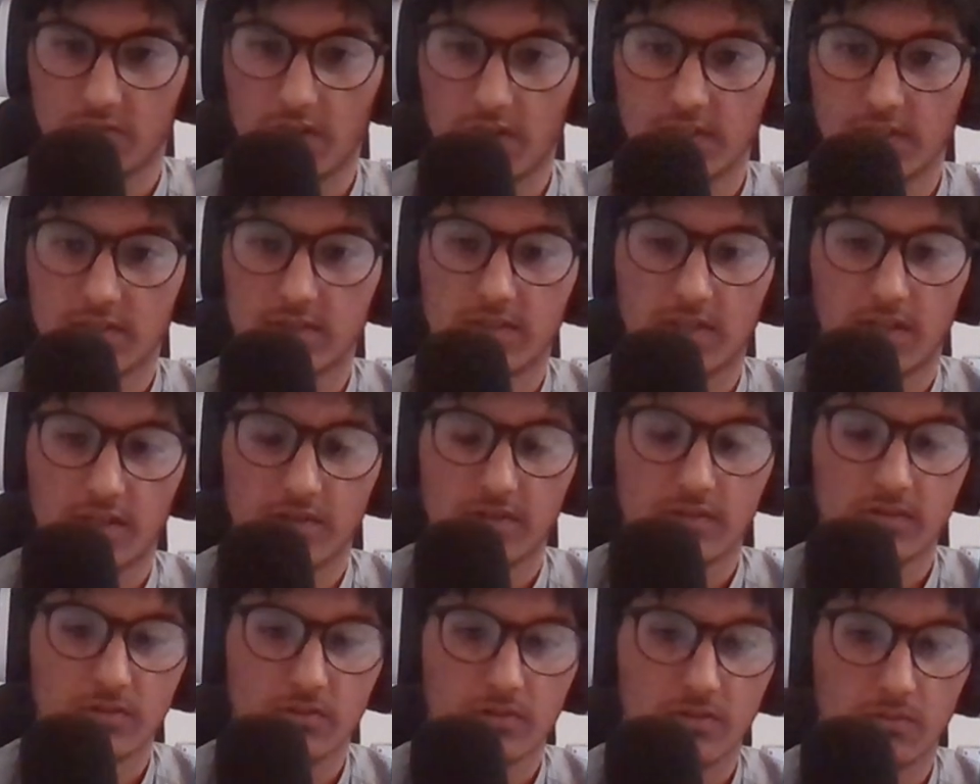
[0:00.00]
greater
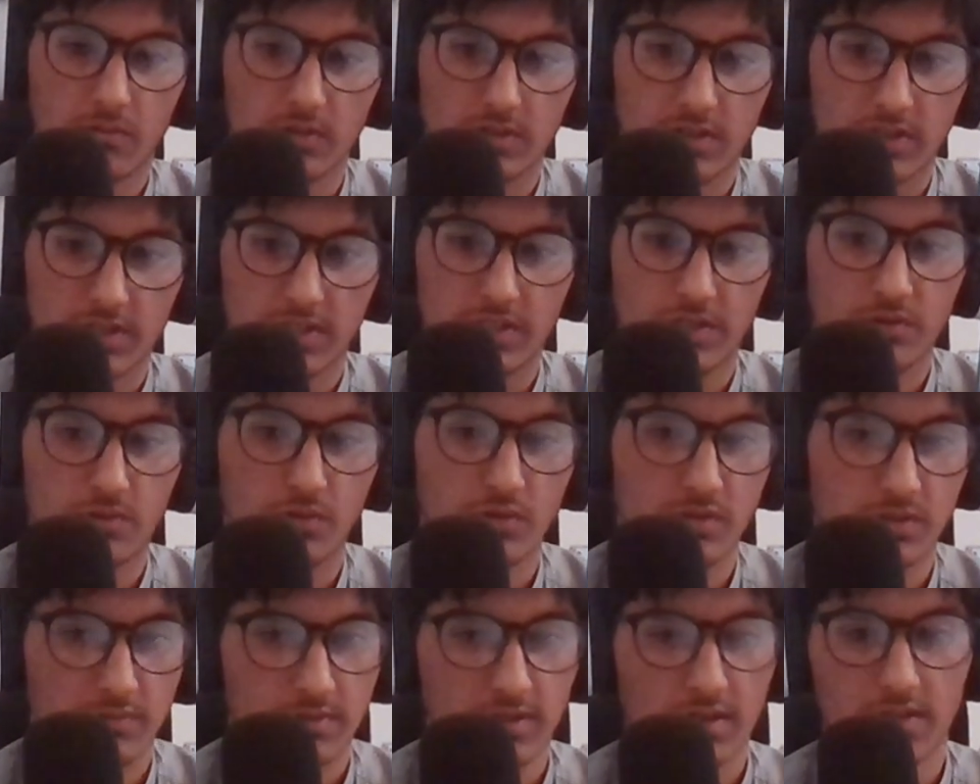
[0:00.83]
than whether
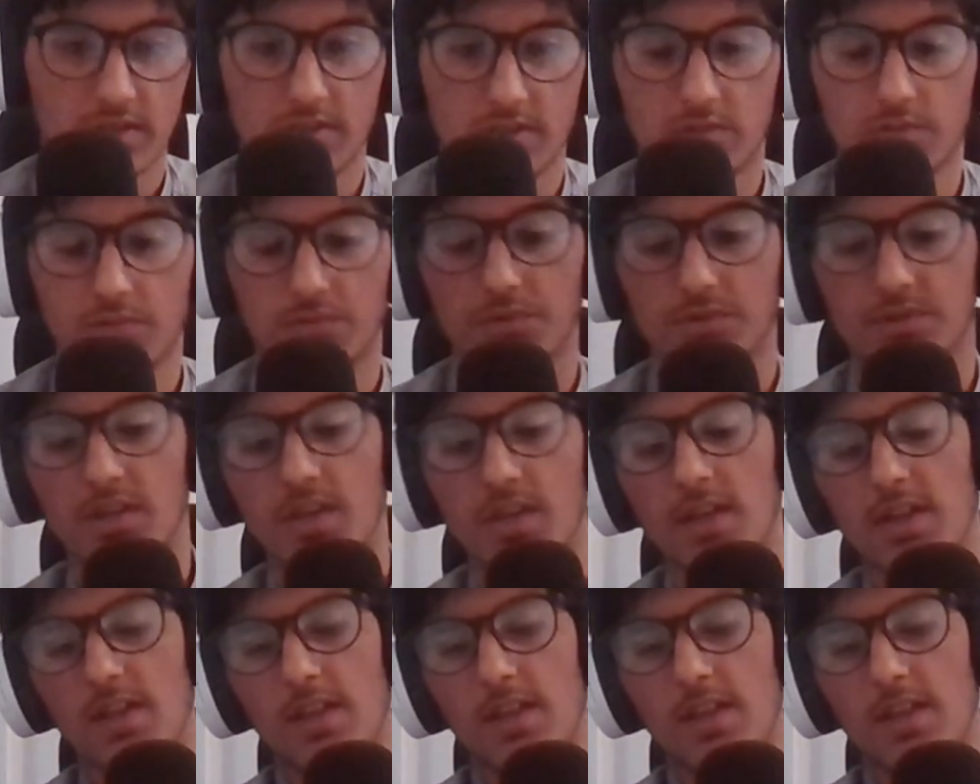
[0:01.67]
equals and that equals,